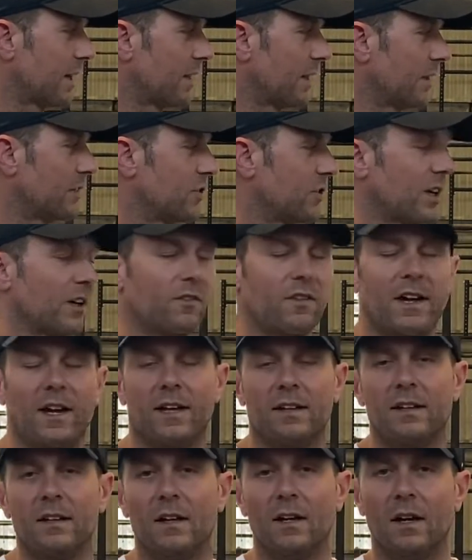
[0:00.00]
I think Jeff
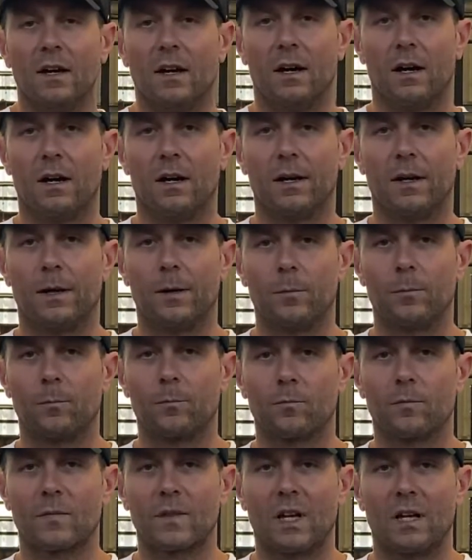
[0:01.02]
had
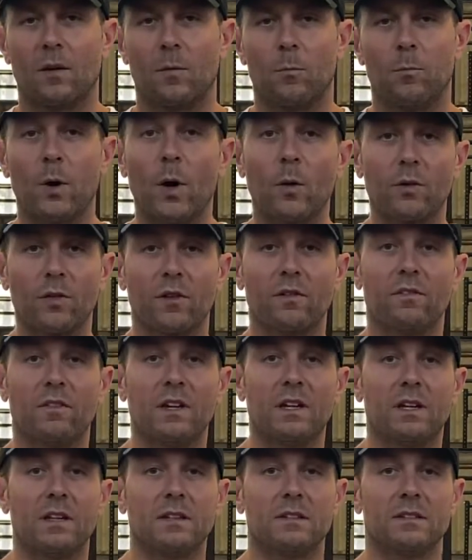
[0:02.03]
um, both of
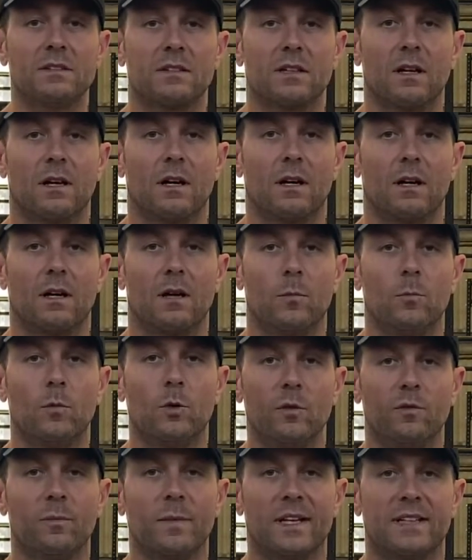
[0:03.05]
these uh,
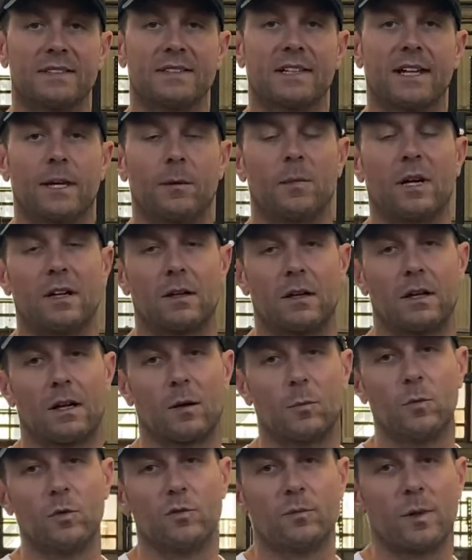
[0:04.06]
movements came out in
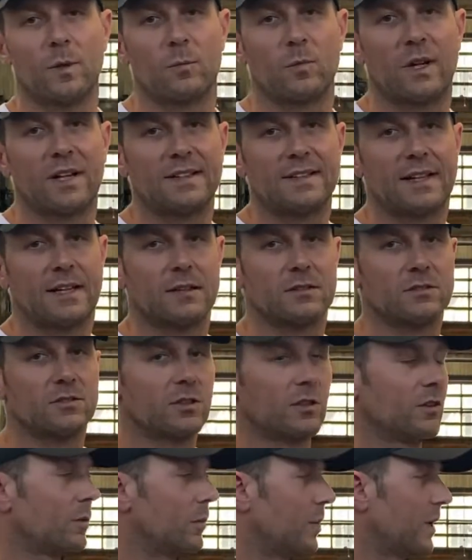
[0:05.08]
our movement breakdown.
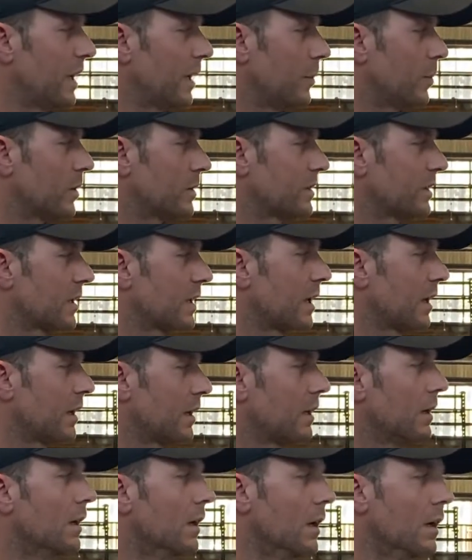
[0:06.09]
So you'll be able to kind
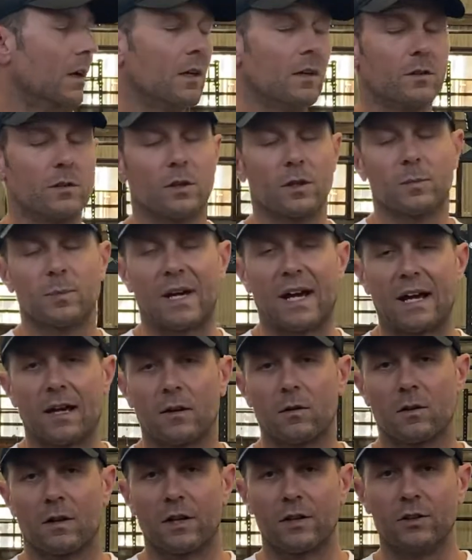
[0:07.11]
of look
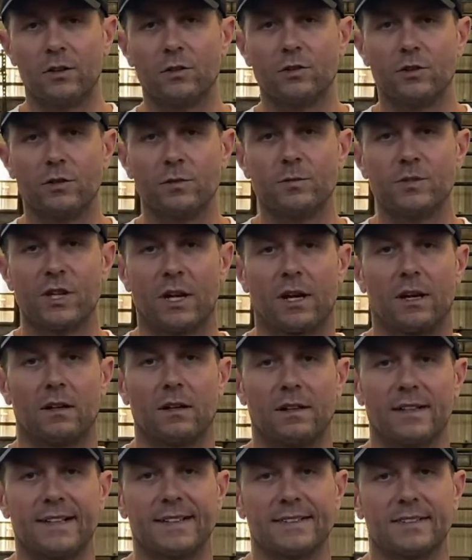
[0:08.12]
back on our YouTube
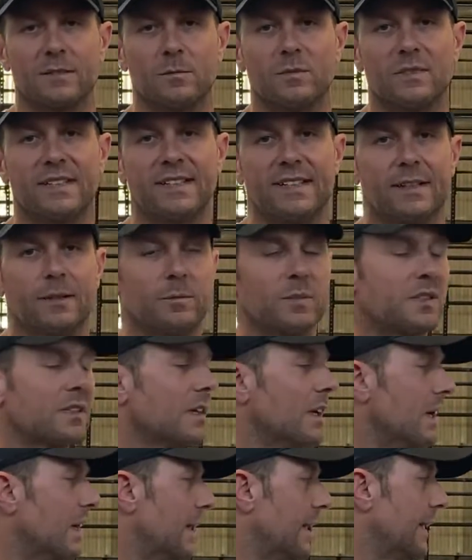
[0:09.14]
channel and get some tips
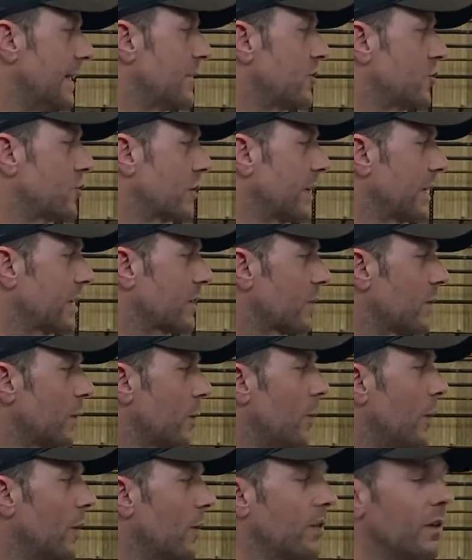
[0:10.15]
and tricks for
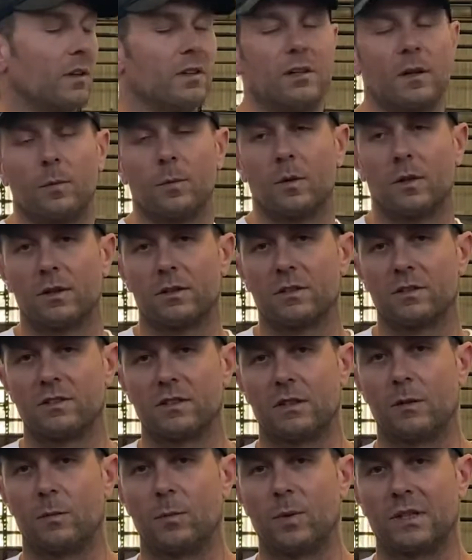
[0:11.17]
both the double unders
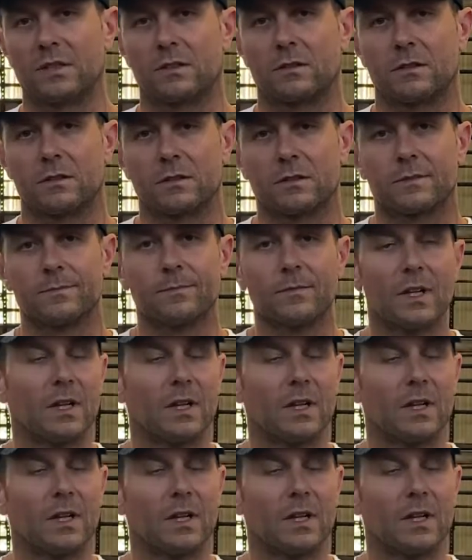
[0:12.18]
and the pistols.